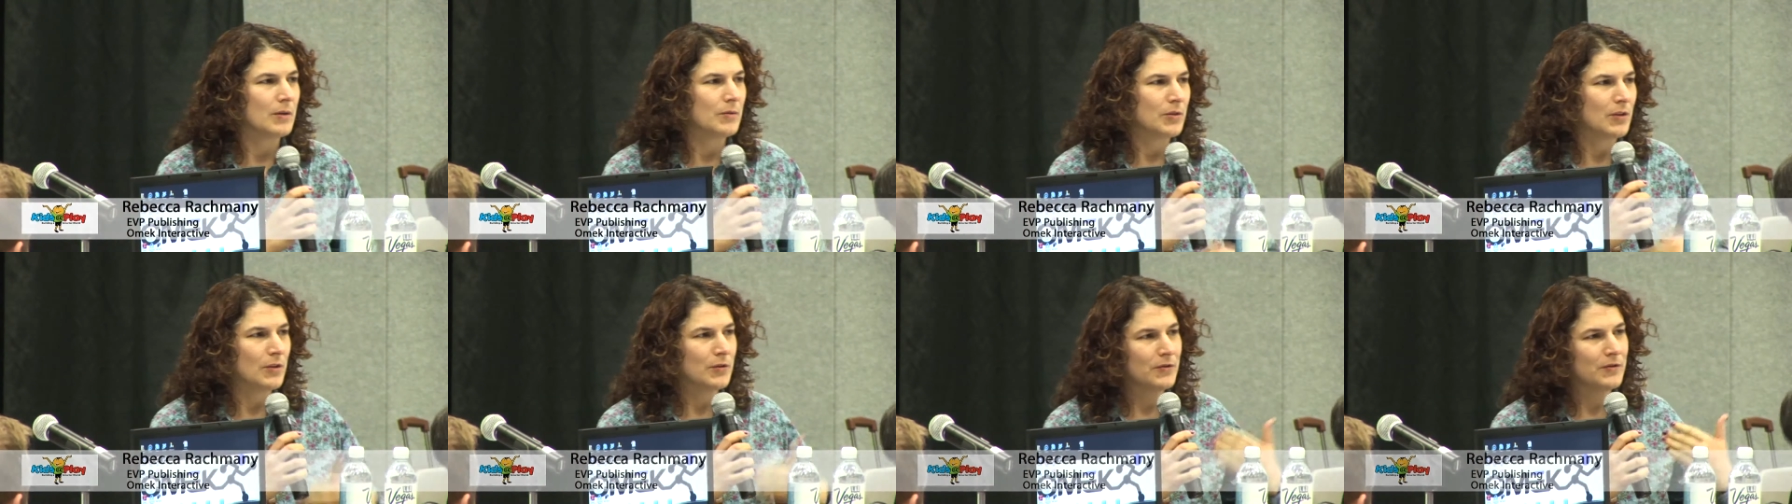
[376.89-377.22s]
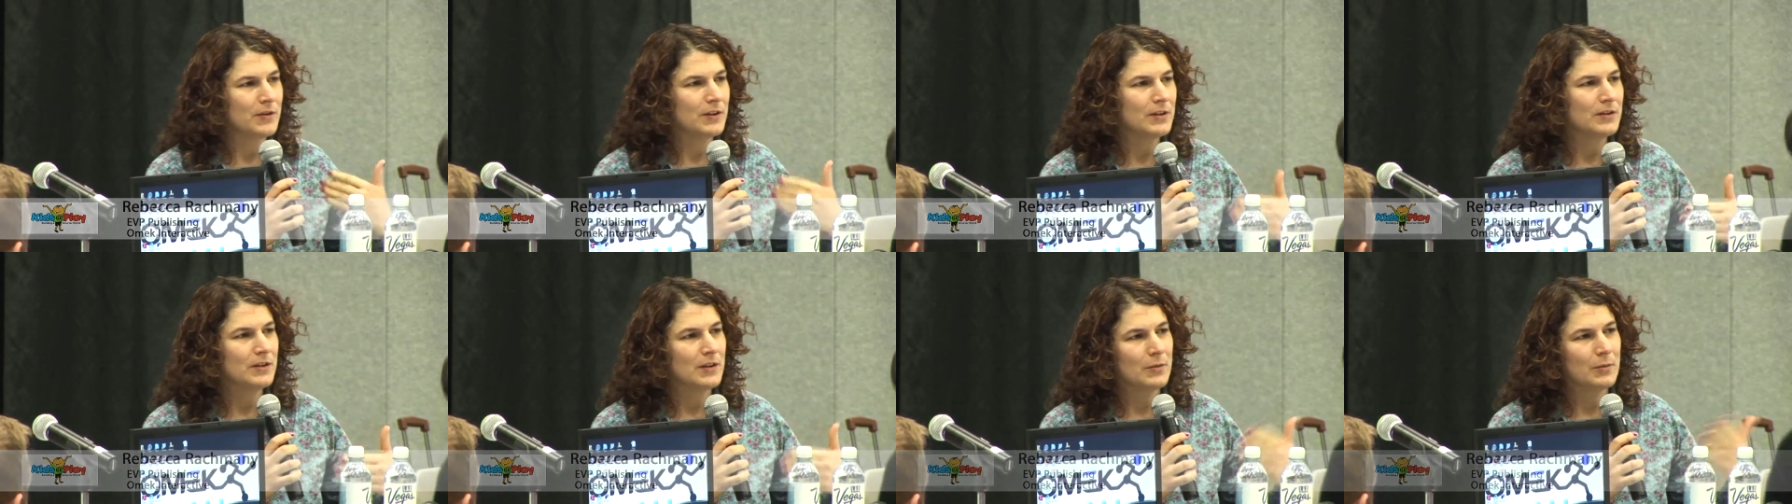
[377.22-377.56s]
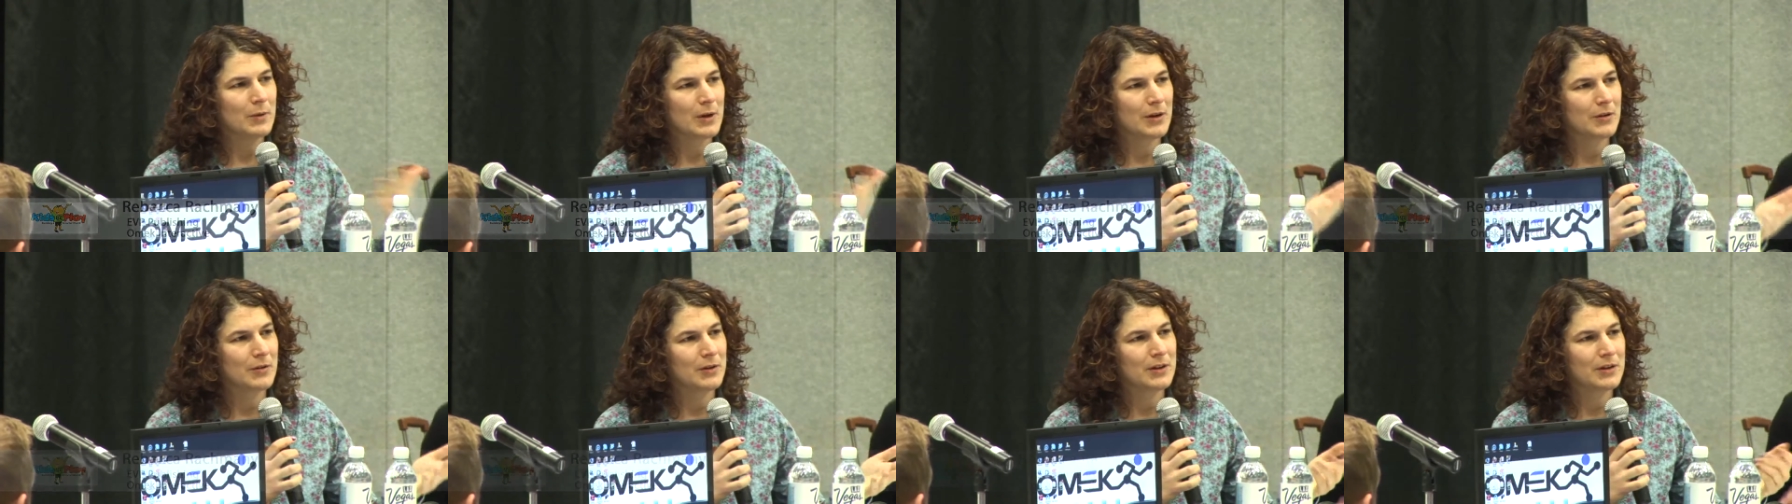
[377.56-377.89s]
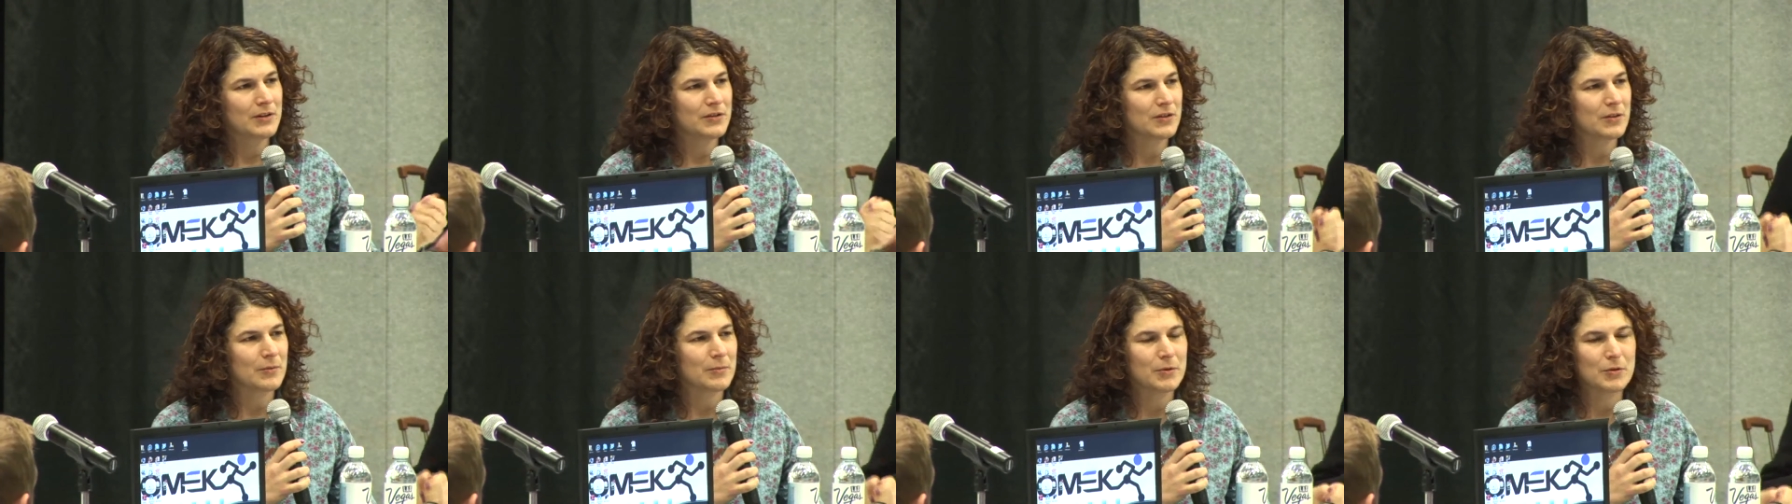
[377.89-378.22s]
the field that we're in
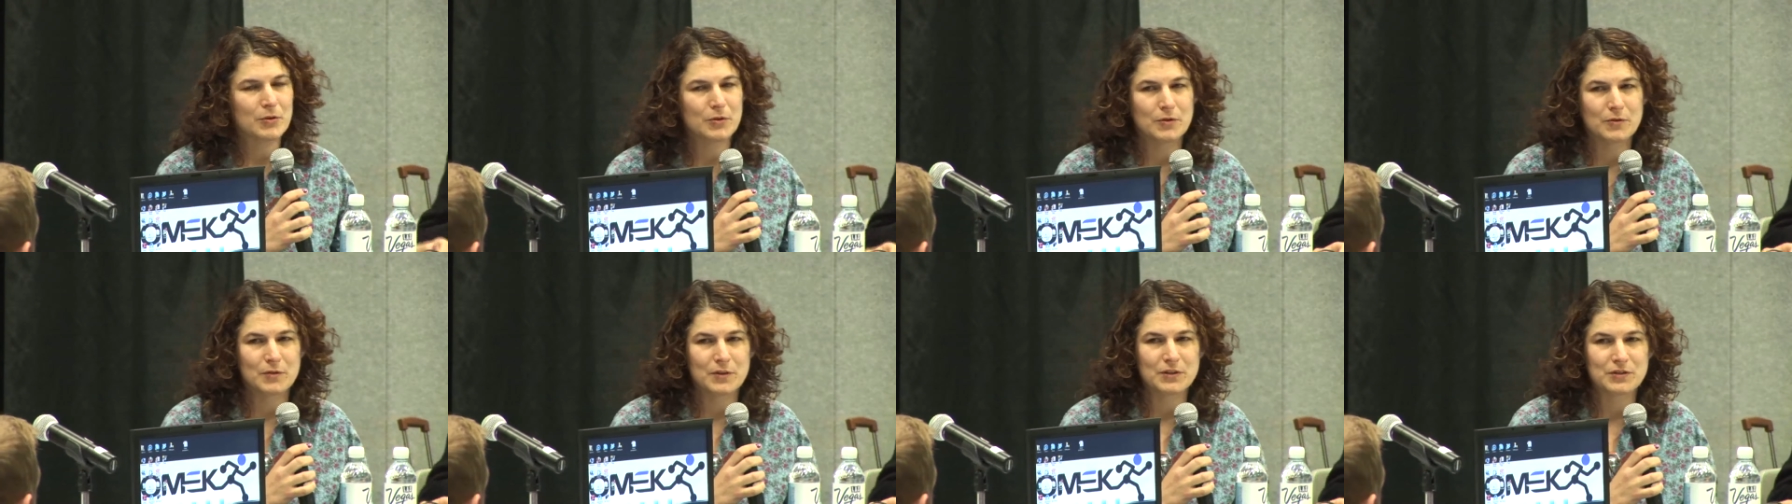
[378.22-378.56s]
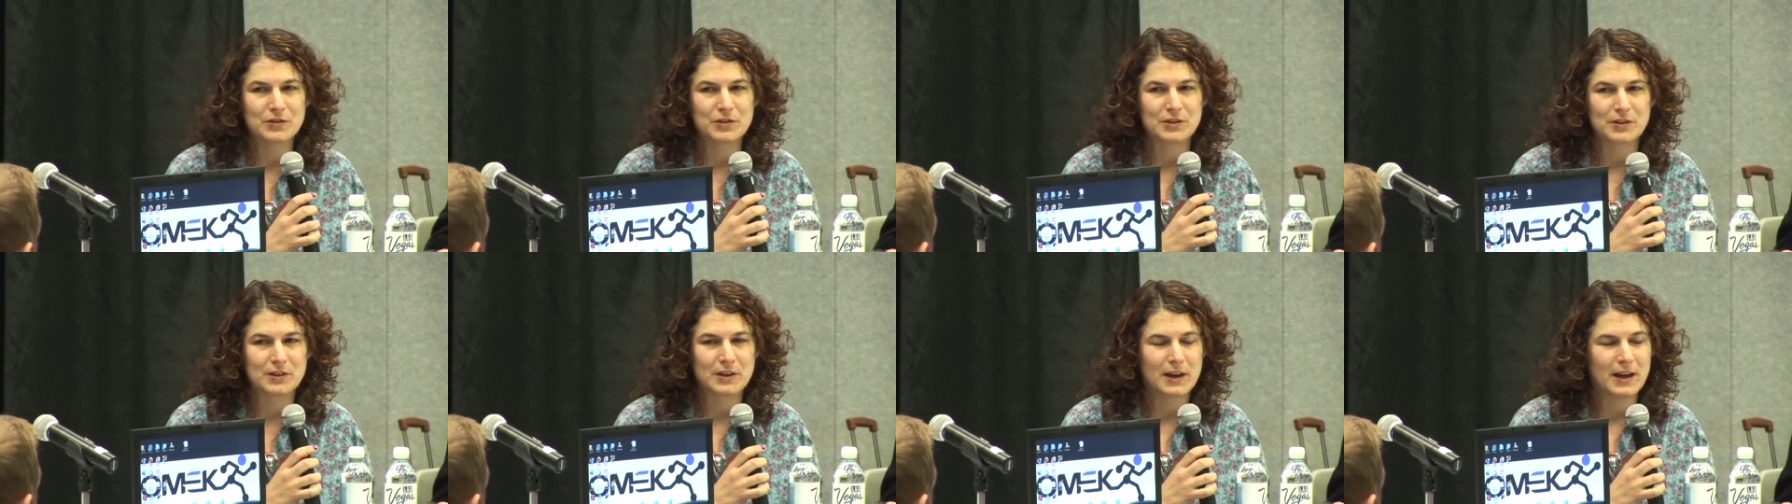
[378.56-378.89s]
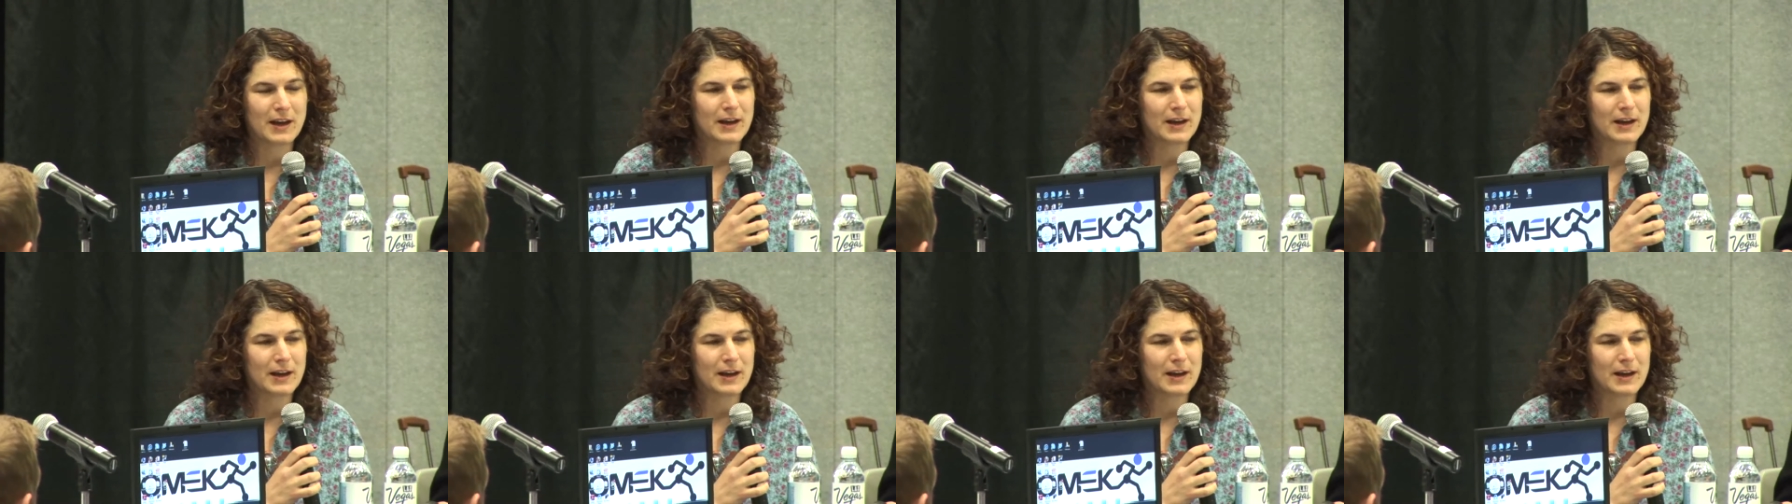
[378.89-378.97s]
is computer vision.